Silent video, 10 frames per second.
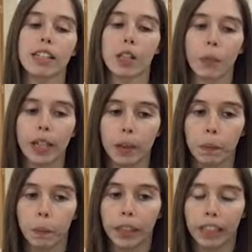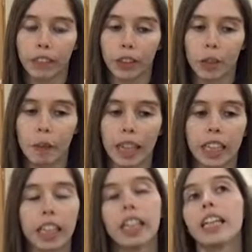So the way that we have used
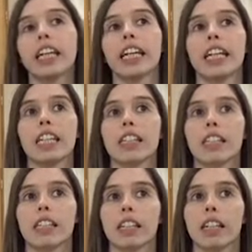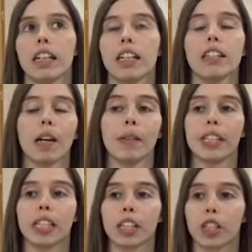Padlet is as an assignment
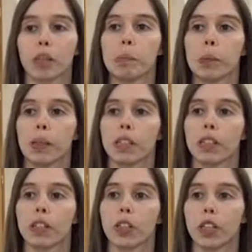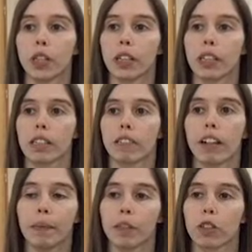discussion board, so students are
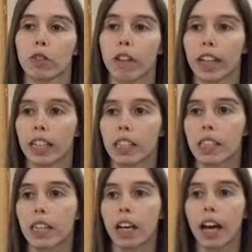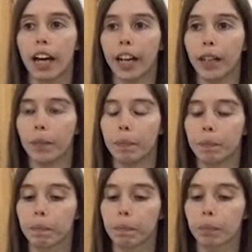able to write
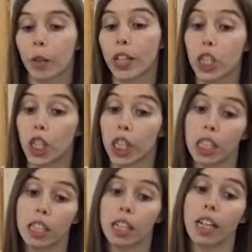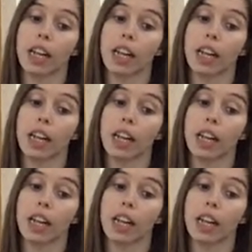questions